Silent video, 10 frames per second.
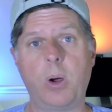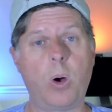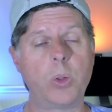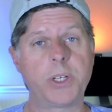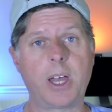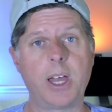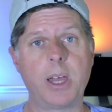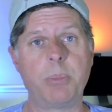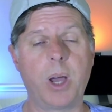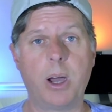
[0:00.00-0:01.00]
all the
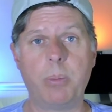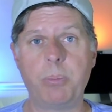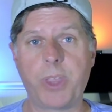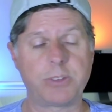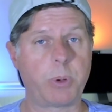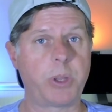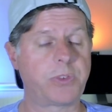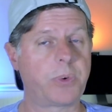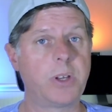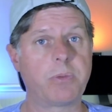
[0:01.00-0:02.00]
time. Um, that's my best
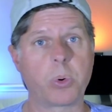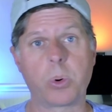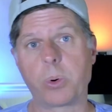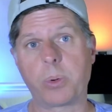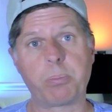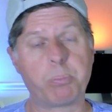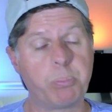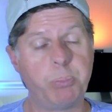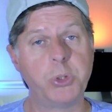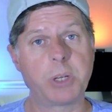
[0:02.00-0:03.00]
friend for
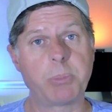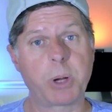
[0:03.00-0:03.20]
boosting my